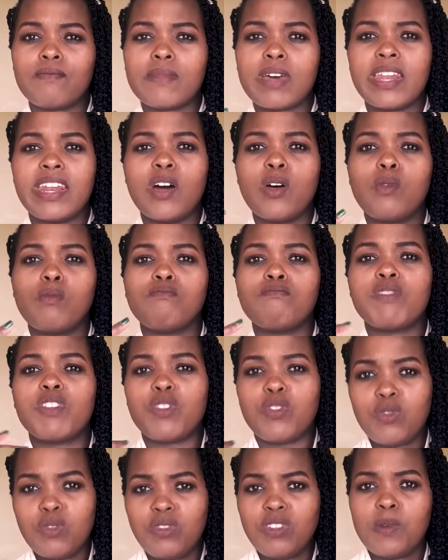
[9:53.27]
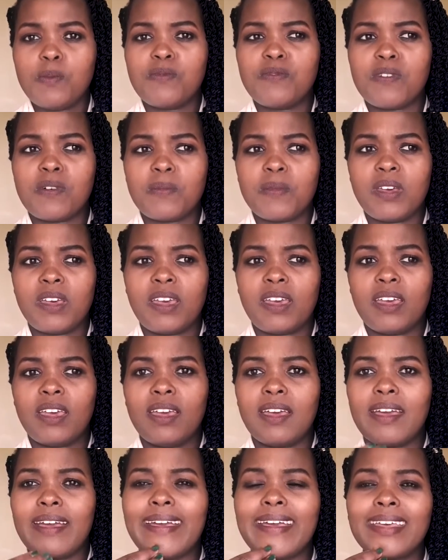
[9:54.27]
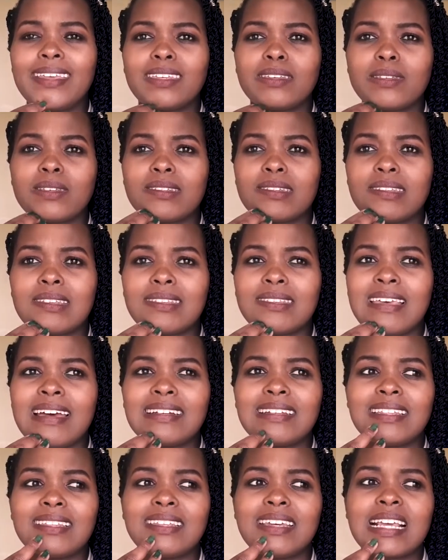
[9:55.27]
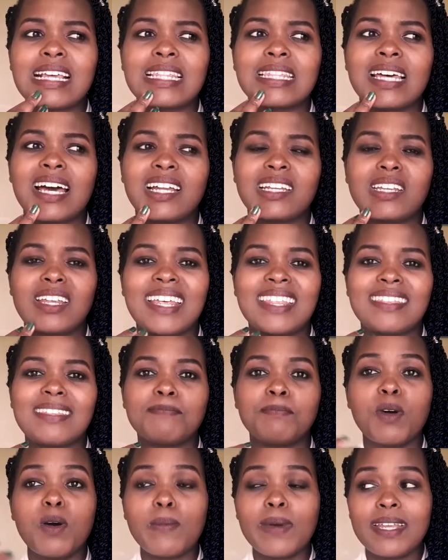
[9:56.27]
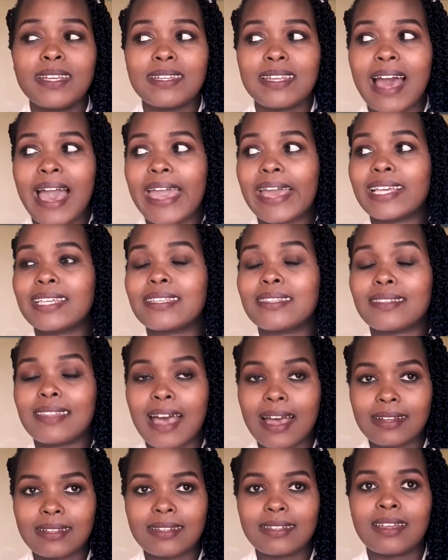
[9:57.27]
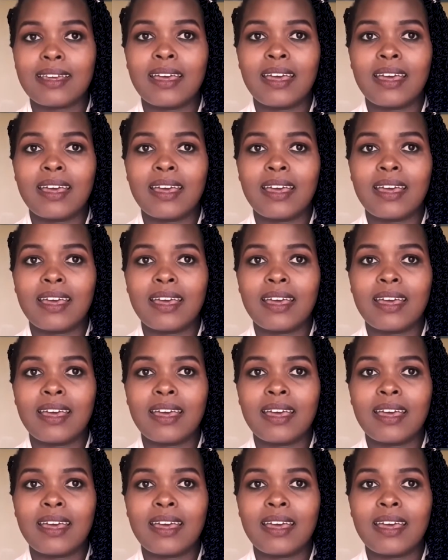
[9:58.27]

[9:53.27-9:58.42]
now YouTube for me is that thing that the moment I start